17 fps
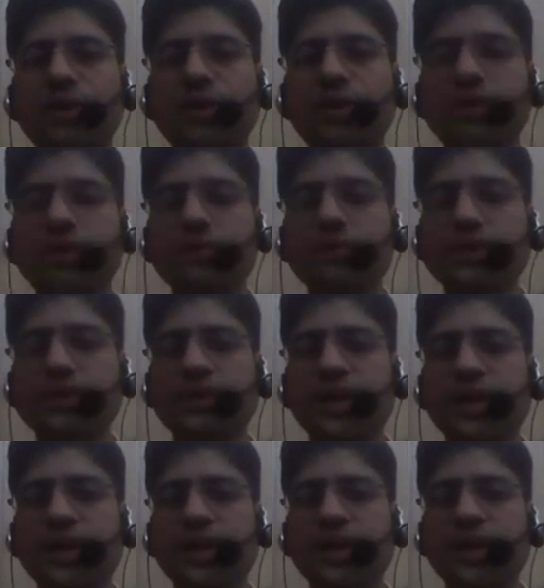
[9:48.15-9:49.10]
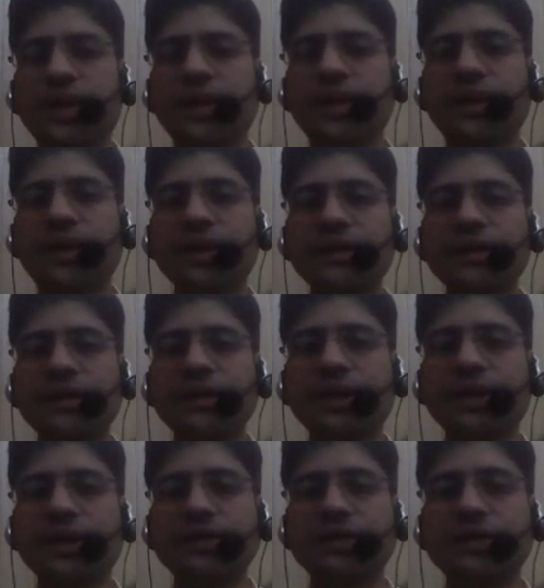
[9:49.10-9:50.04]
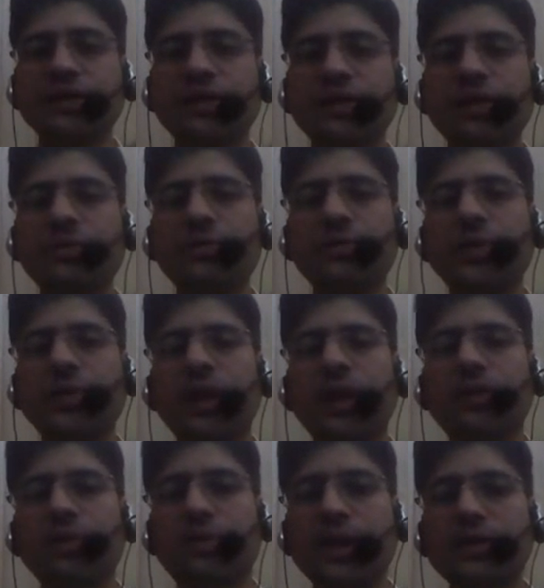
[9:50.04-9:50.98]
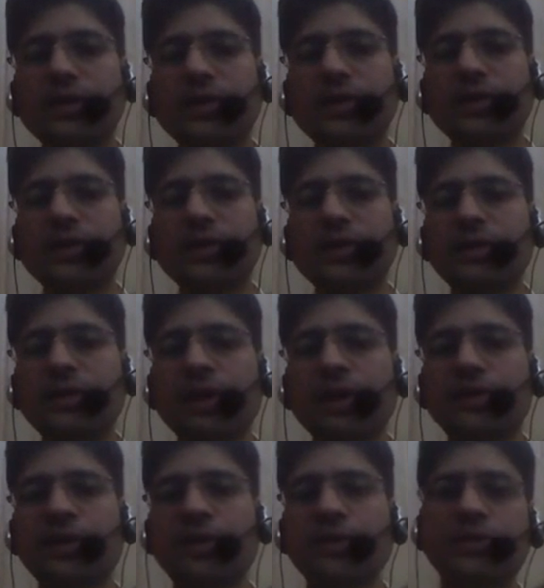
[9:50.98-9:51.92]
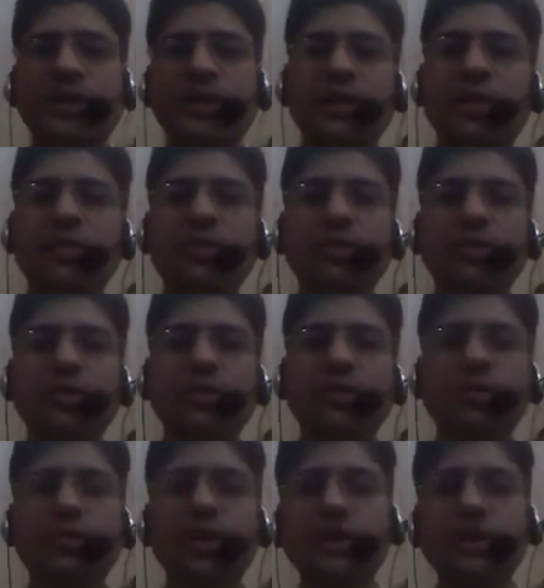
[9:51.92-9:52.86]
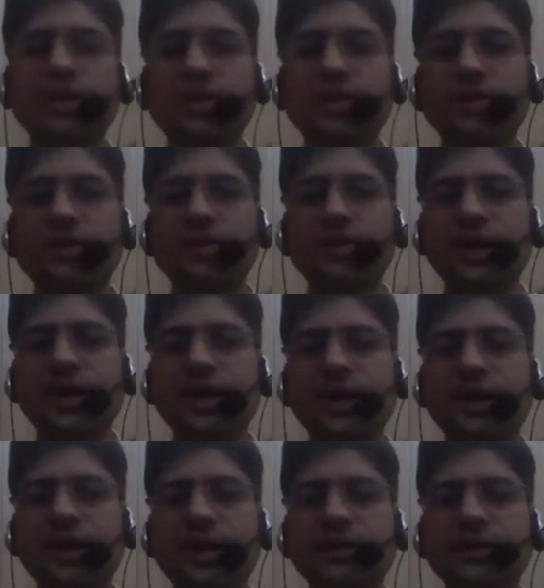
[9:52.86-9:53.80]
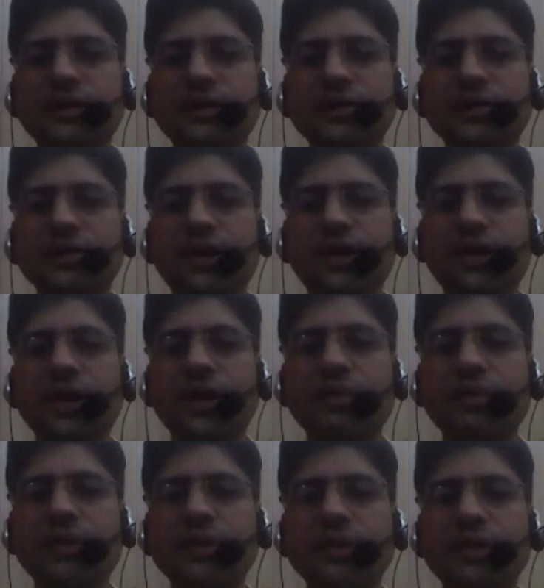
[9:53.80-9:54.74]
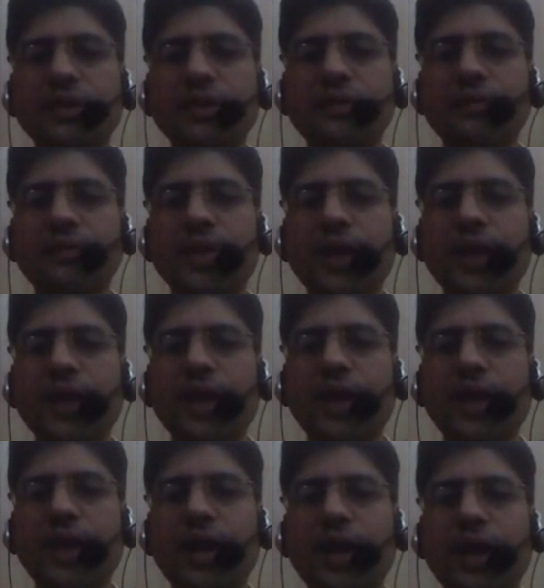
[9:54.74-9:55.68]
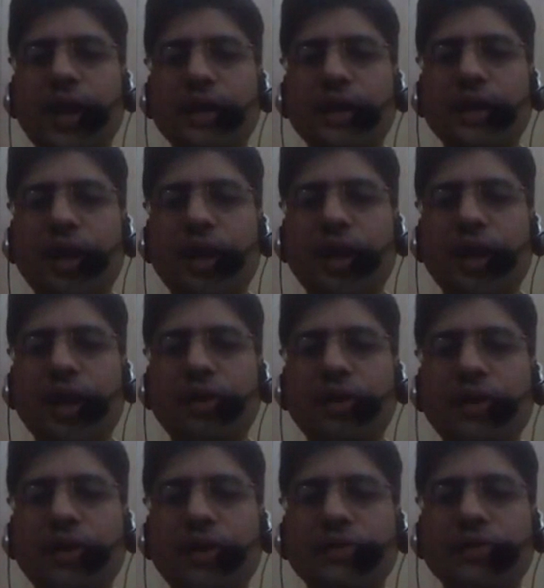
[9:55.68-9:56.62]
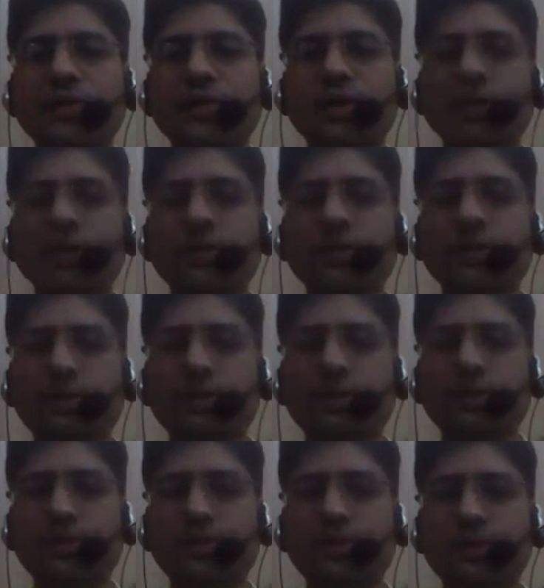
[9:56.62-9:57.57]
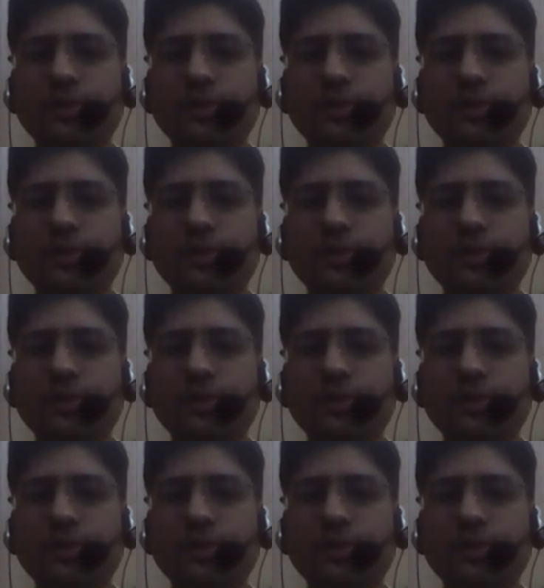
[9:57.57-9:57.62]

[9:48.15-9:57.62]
This is the formula. Physical address is your base address plus offset. Now you can see physical address is one dimensional, and how it is